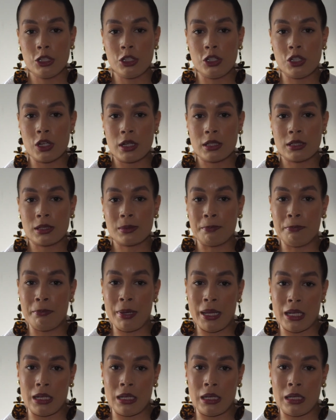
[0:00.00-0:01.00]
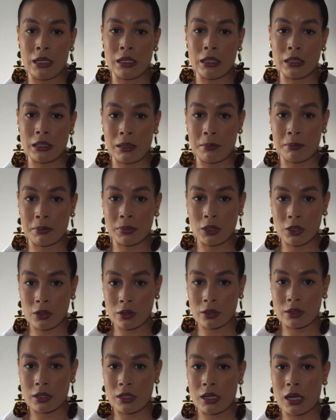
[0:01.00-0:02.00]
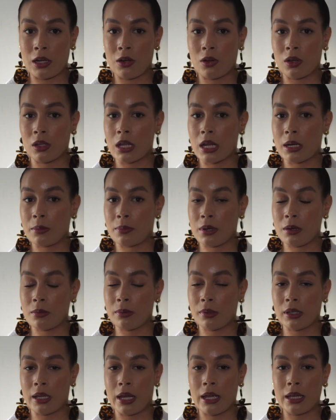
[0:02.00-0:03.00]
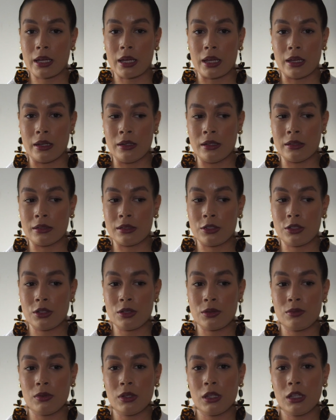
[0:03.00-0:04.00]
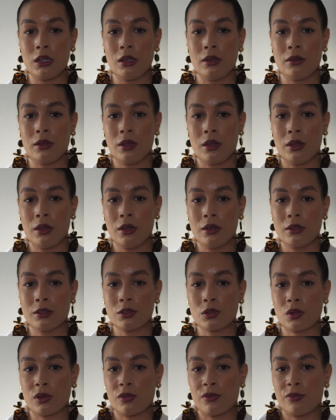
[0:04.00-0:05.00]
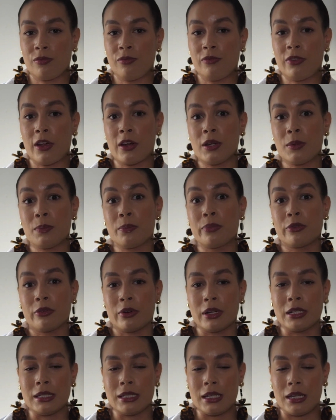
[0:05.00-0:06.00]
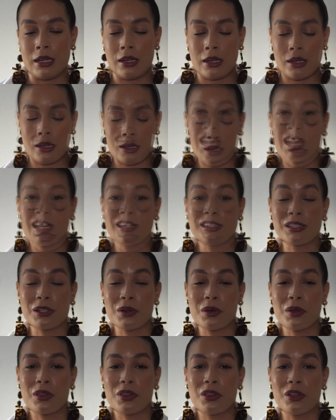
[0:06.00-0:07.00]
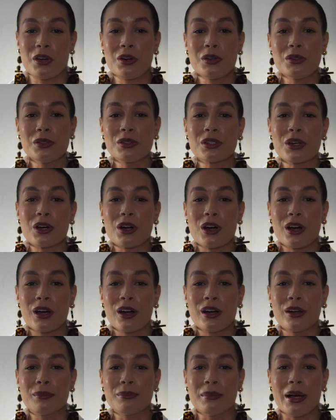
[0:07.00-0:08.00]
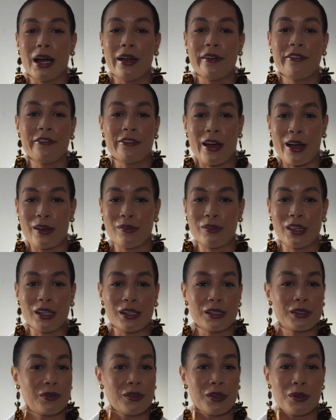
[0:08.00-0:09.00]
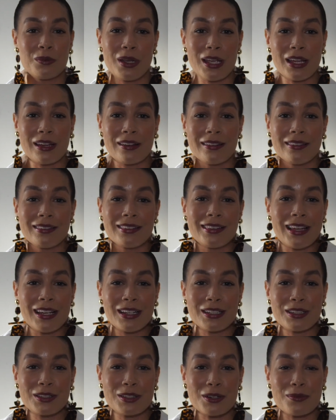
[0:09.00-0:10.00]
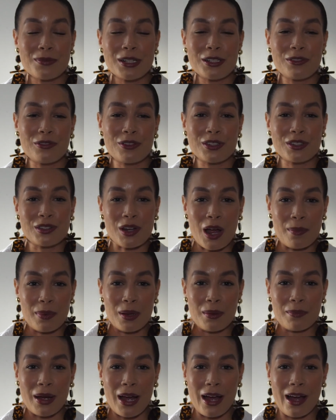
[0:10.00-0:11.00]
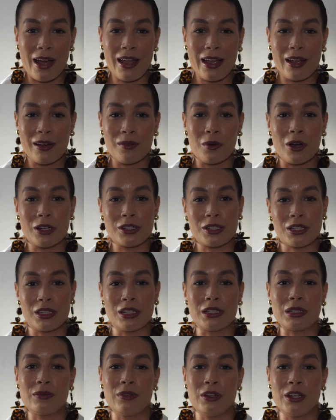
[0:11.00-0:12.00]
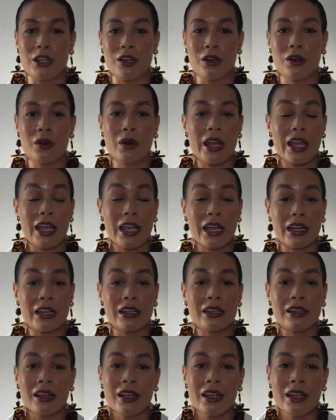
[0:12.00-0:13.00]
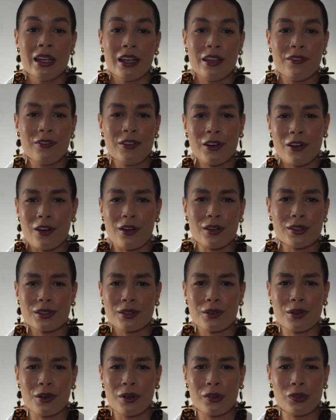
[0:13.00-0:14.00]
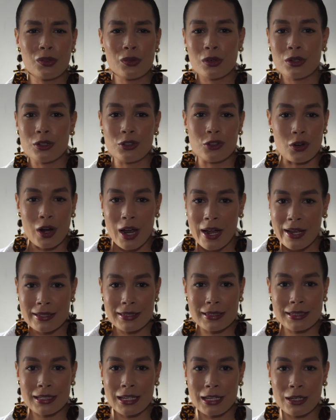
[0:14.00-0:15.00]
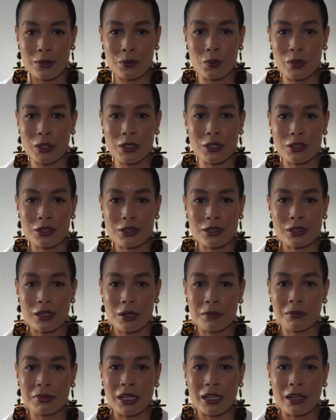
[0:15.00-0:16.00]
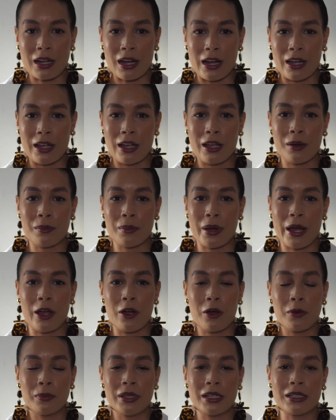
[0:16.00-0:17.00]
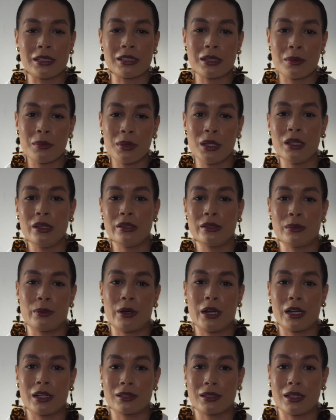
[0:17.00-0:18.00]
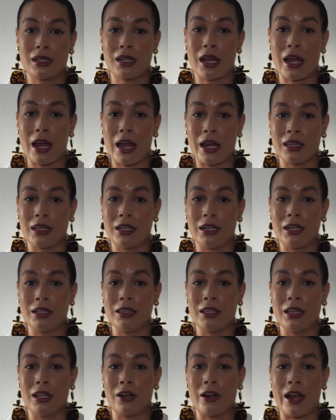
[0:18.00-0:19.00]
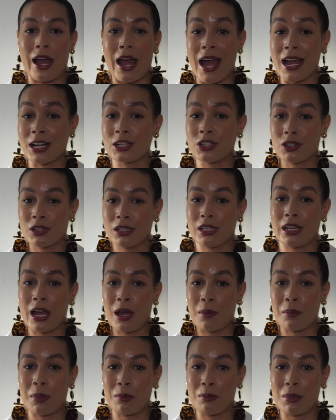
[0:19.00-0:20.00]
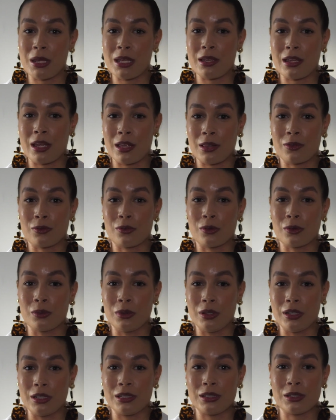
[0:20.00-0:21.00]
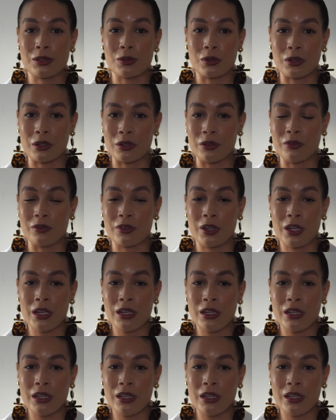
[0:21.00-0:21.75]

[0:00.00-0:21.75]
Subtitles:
just bitten lip look that I know a lot of people like, and it's just really sort of very pretty. All right guys, so those are my 5 things for the week. Thanks so much for stopping by and watching this video. And if you're also going through a dry skin winter slump like I am, I hope that some of these products that I highlighted that are actually helping me get through this sort of